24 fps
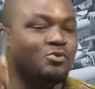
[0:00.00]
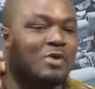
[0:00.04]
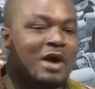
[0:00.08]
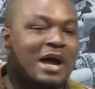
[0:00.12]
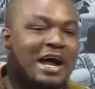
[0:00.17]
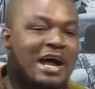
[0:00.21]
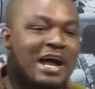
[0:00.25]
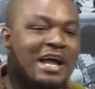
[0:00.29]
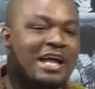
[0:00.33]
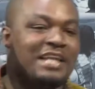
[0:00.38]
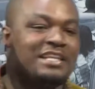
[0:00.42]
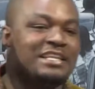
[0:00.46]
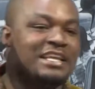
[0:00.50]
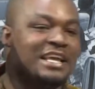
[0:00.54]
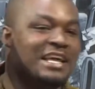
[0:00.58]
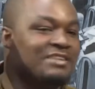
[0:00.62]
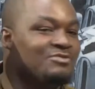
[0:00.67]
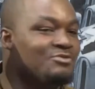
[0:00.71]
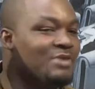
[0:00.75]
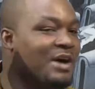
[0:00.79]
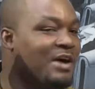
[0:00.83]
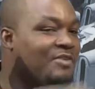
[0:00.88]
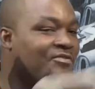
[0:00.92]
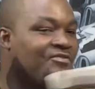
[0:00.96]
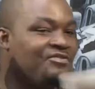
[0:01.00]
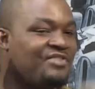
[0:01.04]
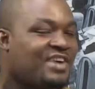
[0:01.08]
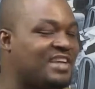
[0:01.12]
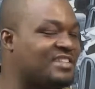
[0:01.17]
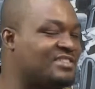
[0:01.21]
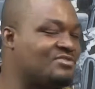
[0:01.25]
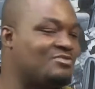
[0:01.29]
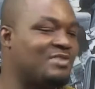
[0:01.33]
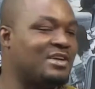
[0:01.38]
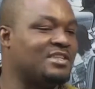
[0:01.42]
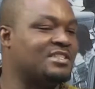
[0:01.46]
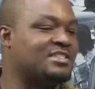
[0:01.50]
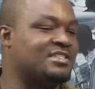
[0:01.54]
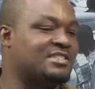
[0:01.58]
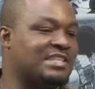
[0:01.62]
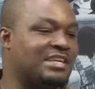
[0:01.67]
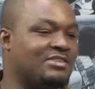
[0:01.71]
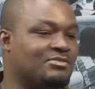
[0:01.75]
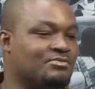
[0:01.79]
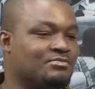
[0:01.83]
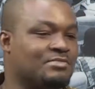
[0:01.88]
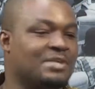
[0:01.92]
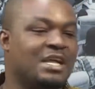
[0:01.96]
Do I, and you are fast, no
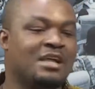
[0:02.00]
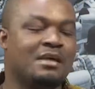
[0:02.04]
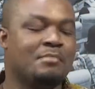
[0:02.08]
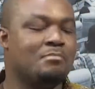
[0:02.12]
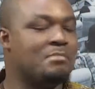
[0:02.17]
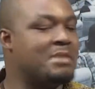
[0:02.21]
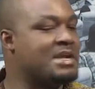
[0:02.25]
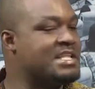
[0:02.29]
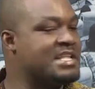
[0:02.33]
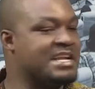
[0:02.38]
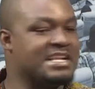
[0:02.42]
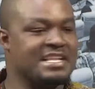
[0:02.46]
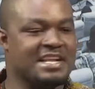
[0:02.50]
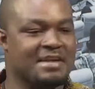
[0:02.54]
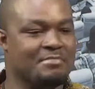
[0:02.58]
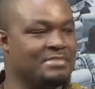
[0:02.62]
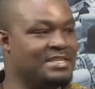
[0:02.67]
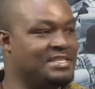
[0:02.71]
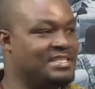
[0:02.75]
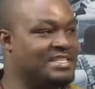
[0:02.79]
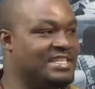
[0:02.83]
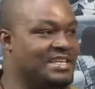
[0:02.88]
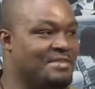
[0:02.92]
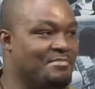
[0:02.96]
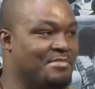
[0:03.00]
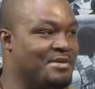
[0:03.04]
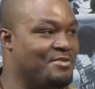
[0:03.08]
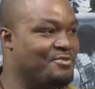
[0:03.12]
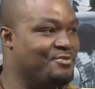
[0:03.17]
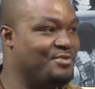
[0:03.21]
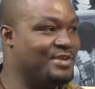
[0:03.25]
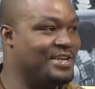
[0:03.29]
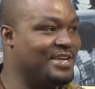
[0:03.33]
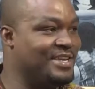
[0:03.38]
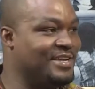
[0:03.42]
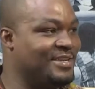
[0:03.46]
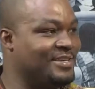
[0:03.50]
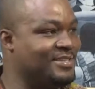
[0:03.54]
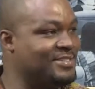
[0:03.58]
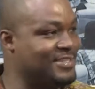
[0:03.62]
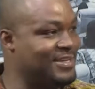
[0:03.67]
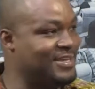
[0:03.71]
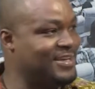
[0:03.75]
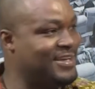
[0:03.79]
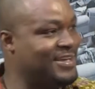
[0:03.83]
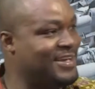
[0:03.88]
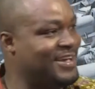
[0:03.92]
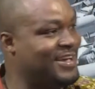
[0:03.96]
son, many your media, my we,